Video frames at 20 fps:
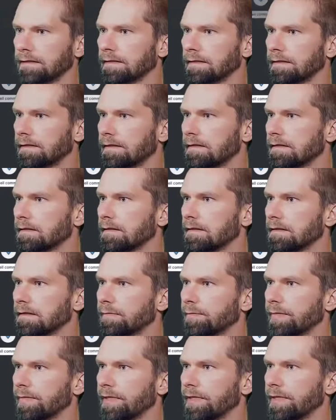
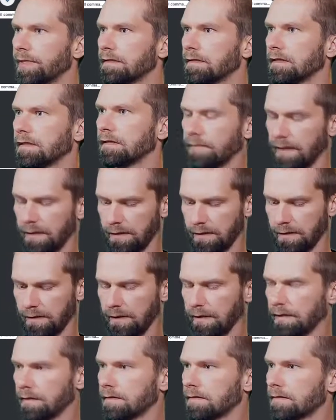CSP stuff
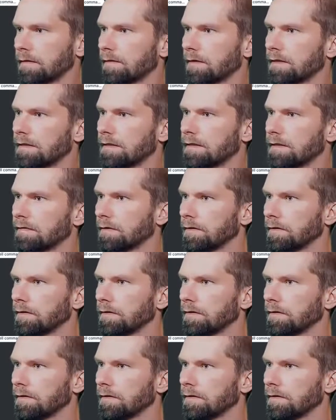actually. So let's have a look